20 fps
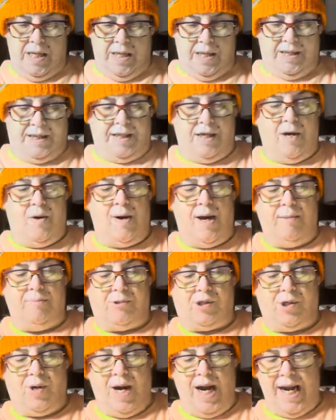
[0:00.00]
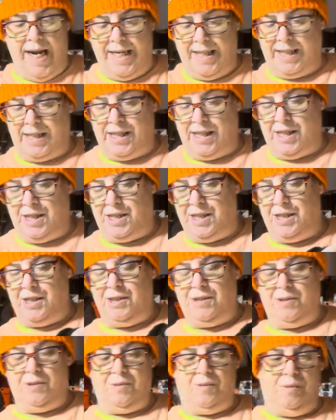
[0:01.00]
So I'm trying to
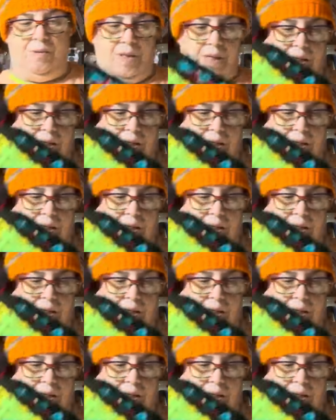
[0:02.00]
do